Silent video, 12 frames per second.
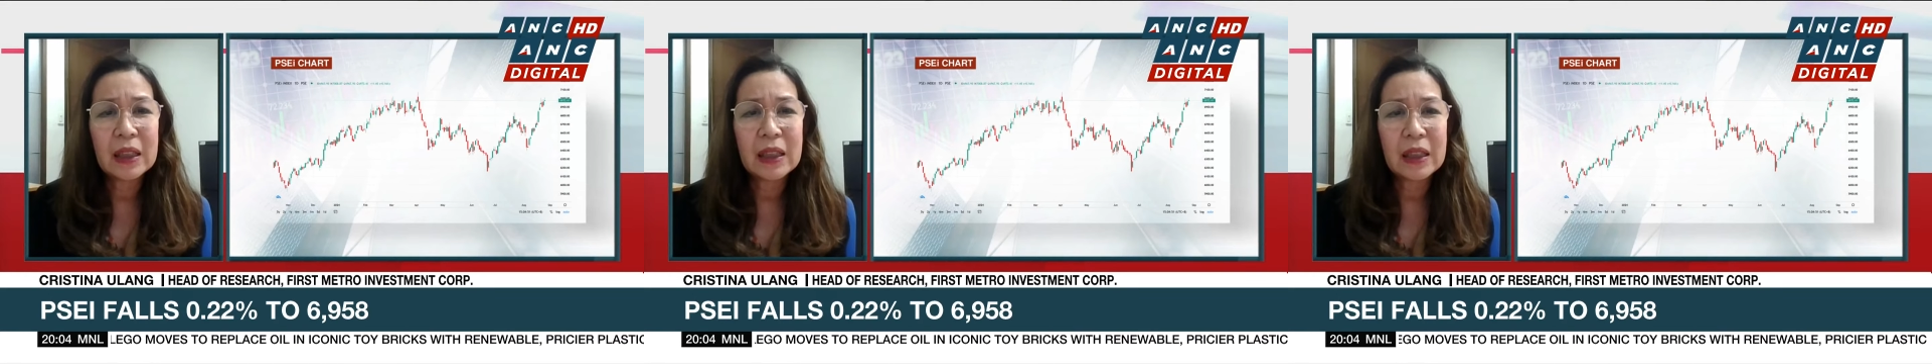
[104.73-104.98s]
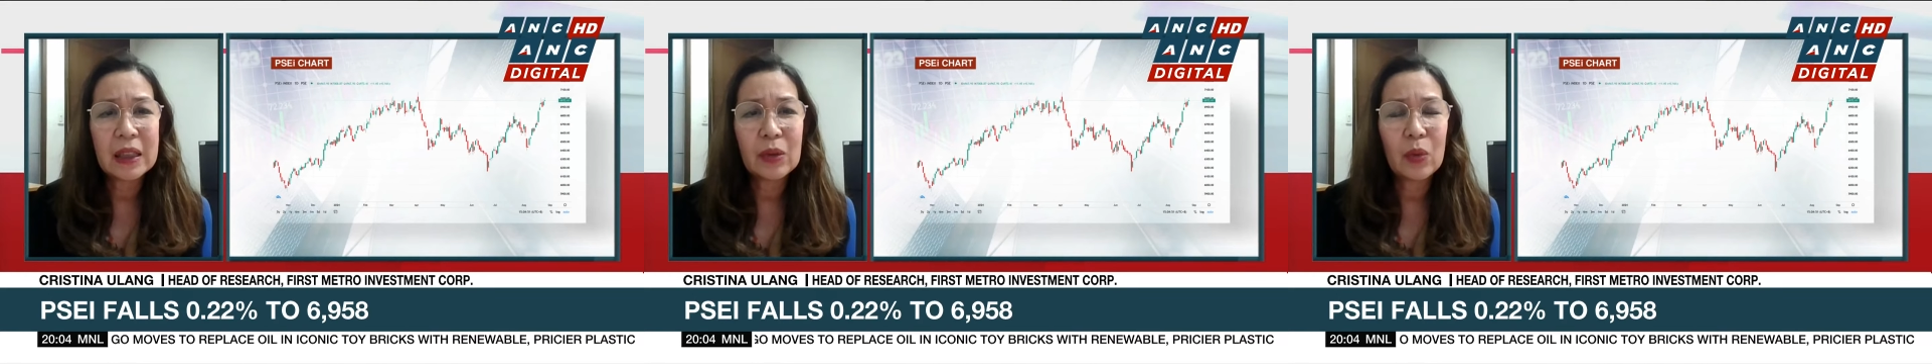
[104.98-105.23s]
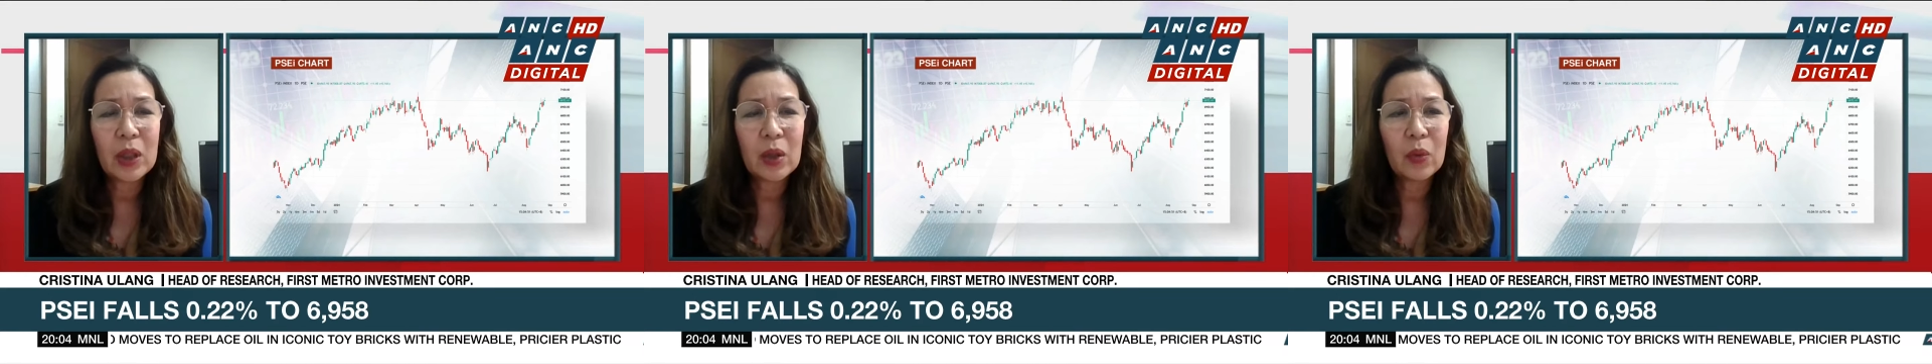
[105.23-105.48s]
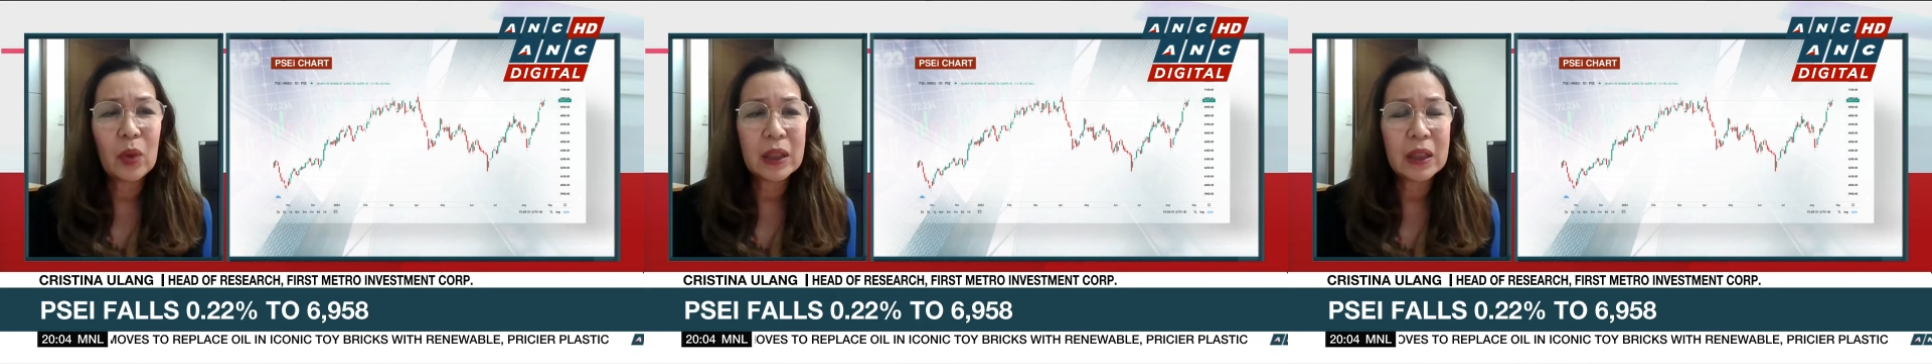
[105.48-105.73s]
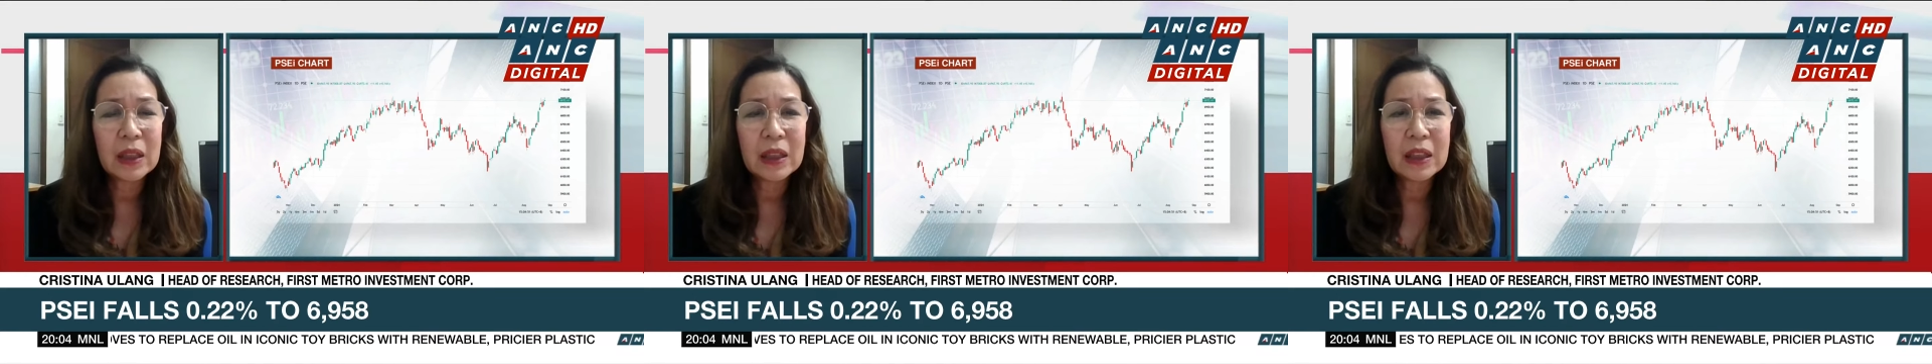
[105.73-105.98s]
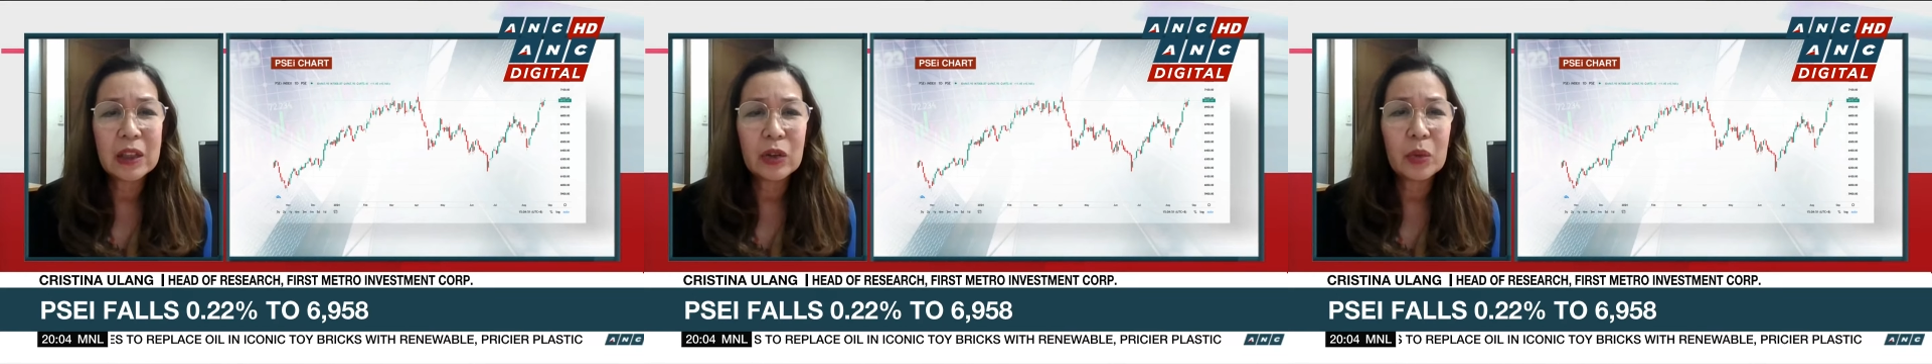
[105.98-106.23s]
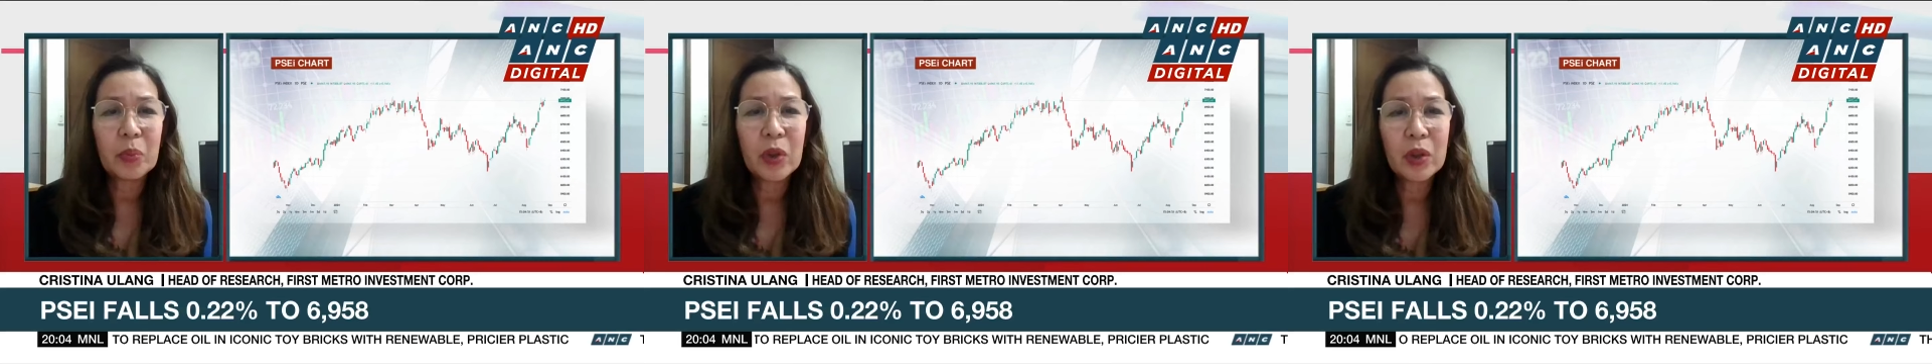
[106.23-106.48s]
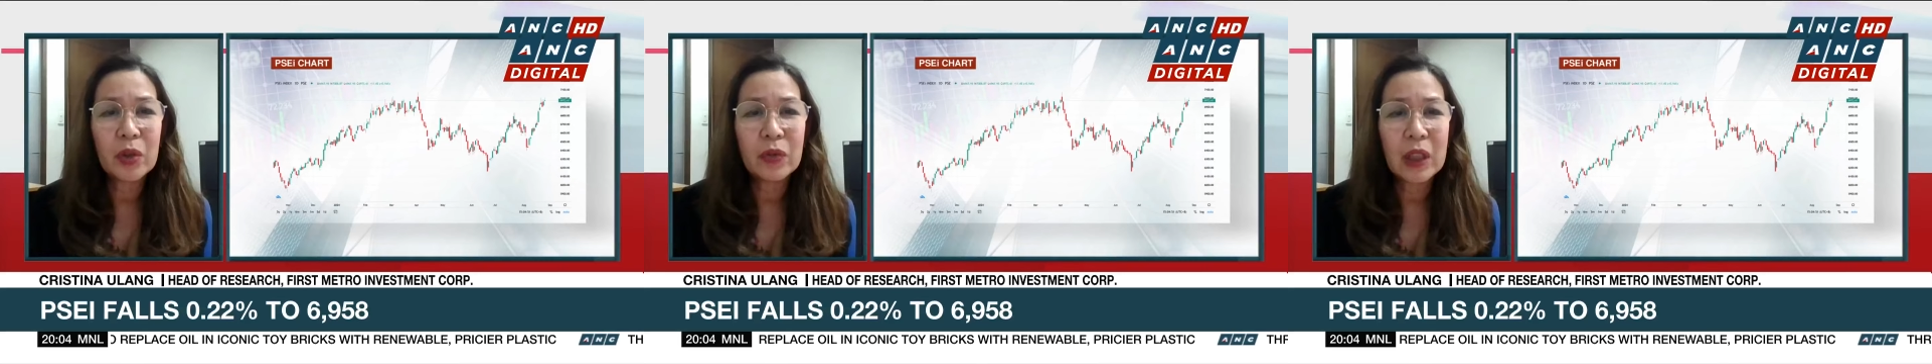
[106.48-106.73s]
the what, what is the
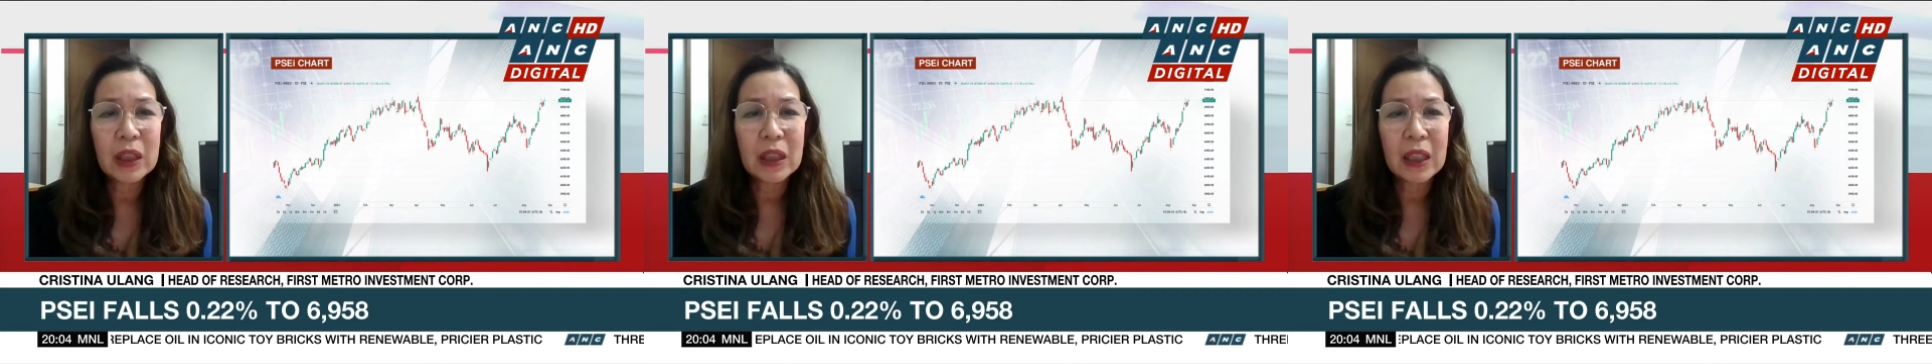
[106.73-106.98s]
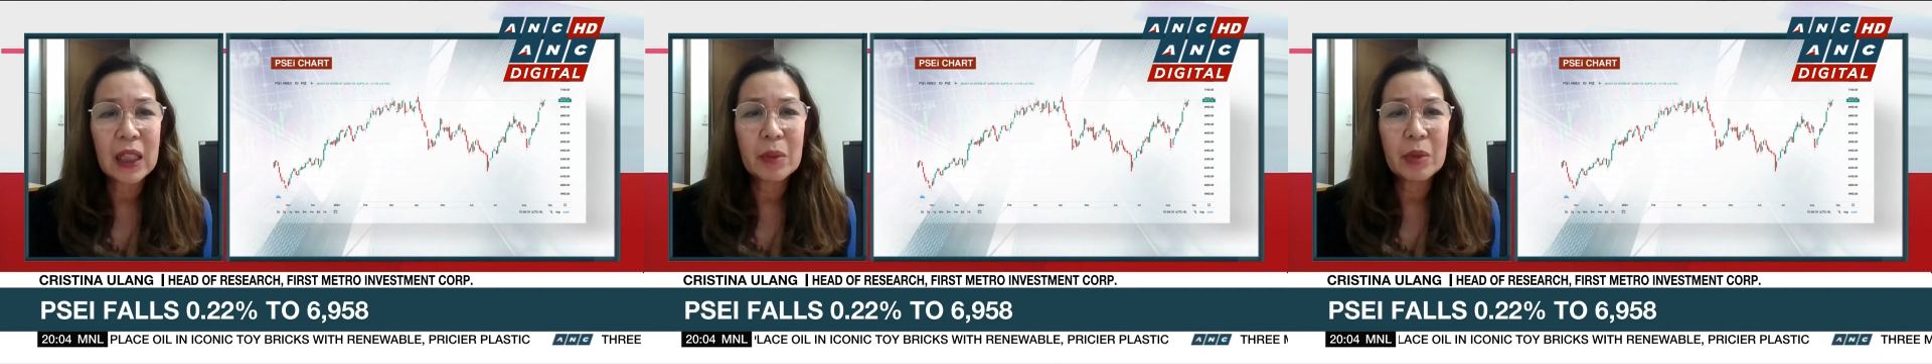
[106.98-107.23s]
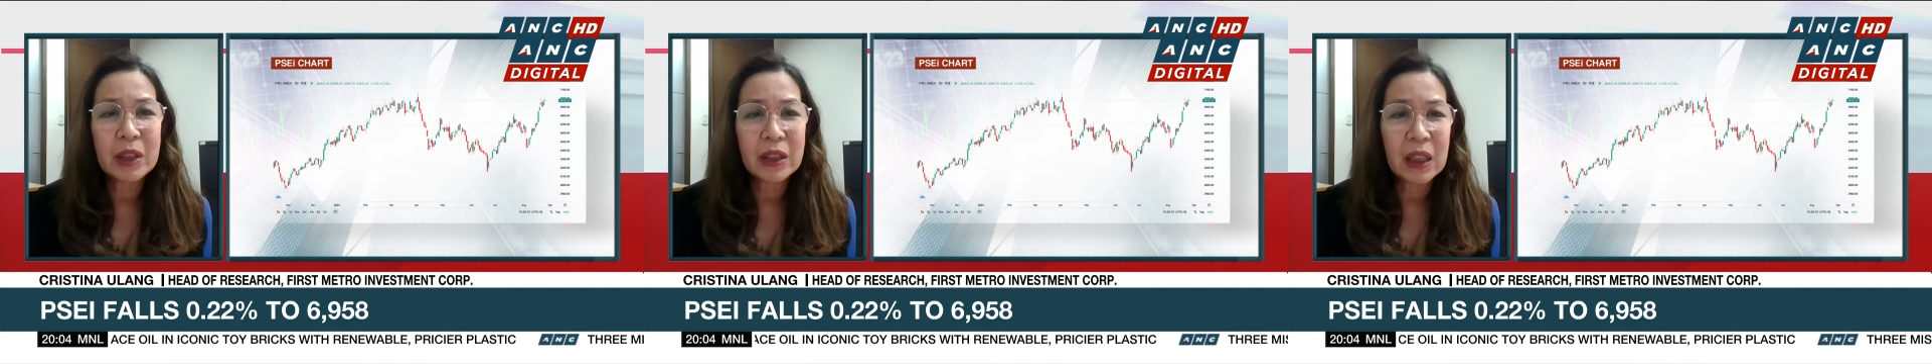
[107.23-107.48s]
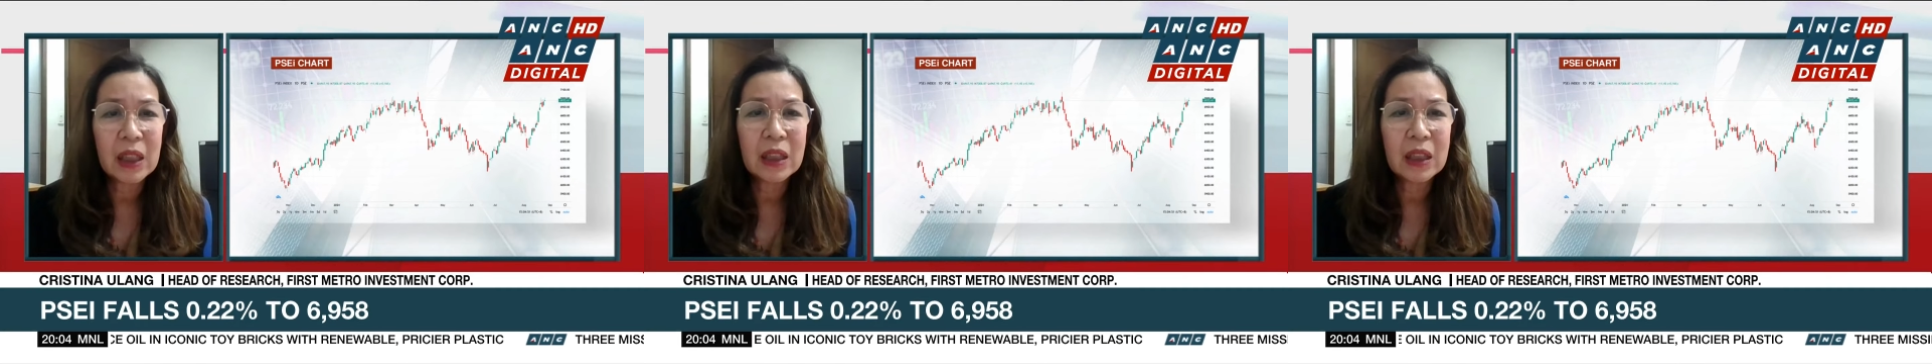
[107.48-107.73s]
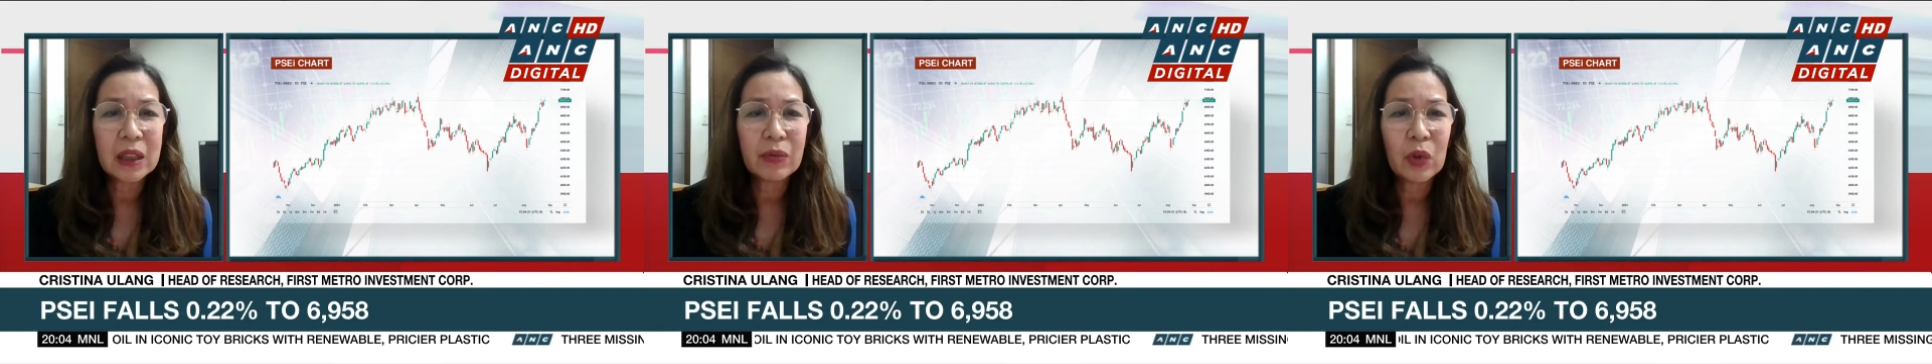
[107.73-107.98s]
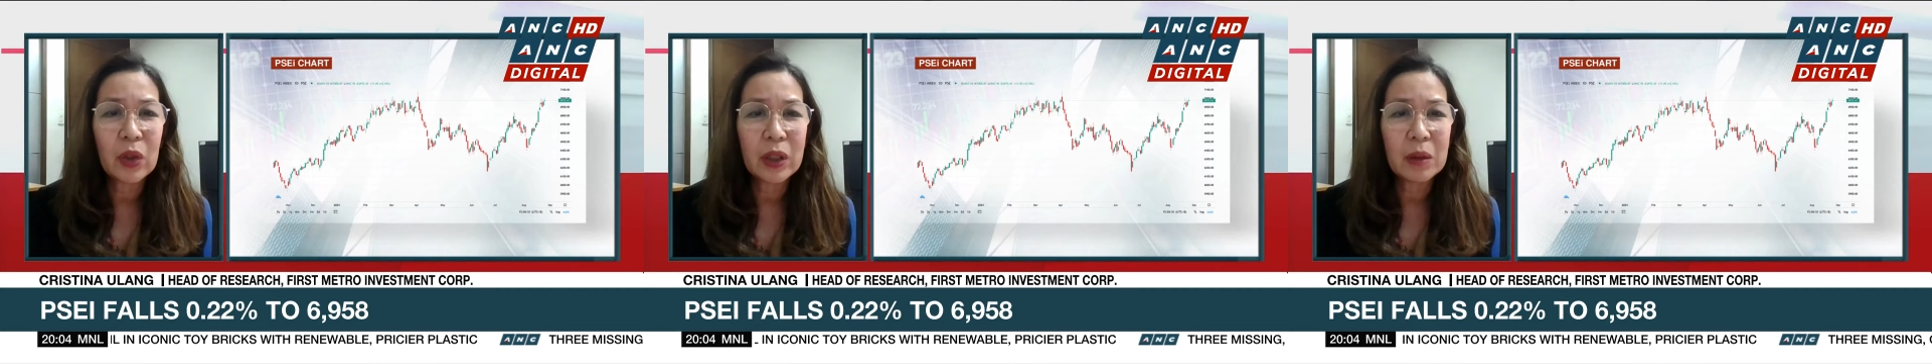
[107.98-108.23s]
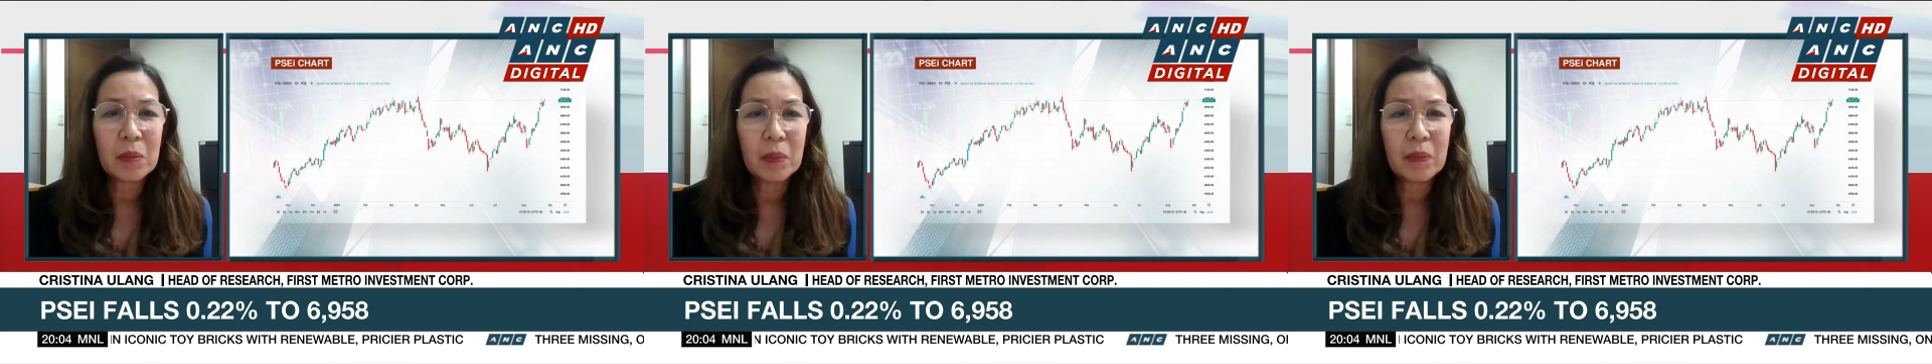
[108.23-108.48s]
support of that climb? It's really just foreign